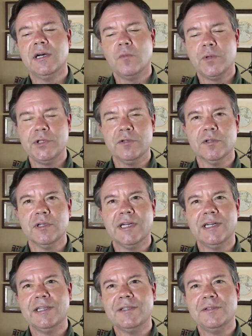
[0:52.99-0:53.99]
when
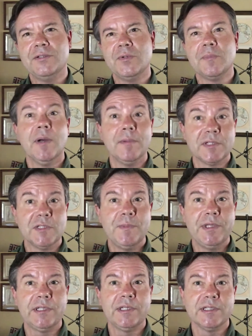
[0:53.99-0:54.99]
you're doing public
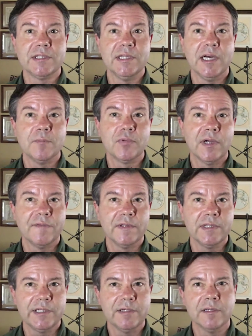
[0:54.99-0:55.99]
speaking as a
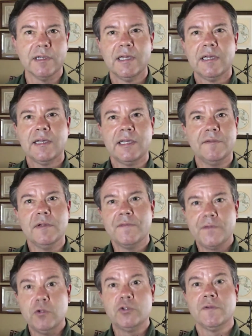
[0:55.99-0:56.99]
nonprofit leader. In
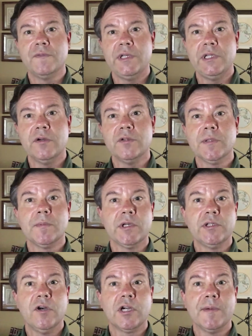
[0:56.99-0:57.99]
future videos, I'm going
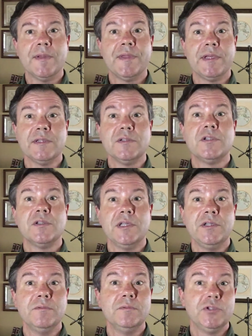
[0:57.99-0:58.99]
to talk about things that
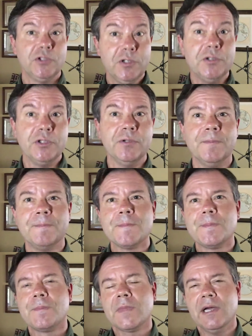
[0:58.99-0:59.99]
you should do.
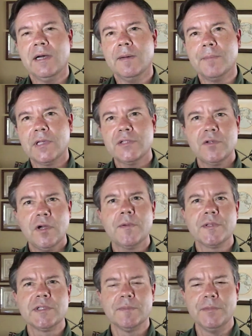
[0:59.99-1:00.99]
But I'll start
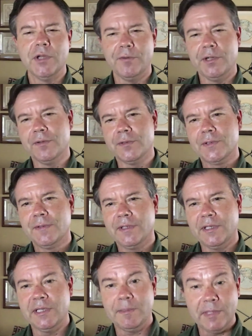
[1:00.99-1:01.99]
with some no-nos,
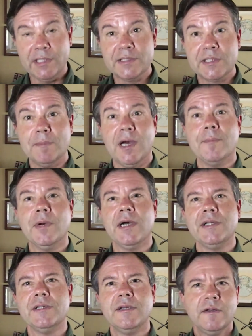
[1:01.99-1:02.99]
at least in my
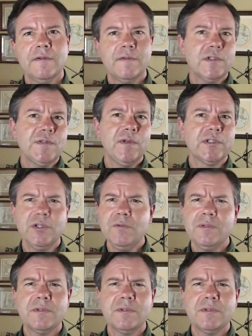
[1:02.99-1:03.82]
mind. First of all, don't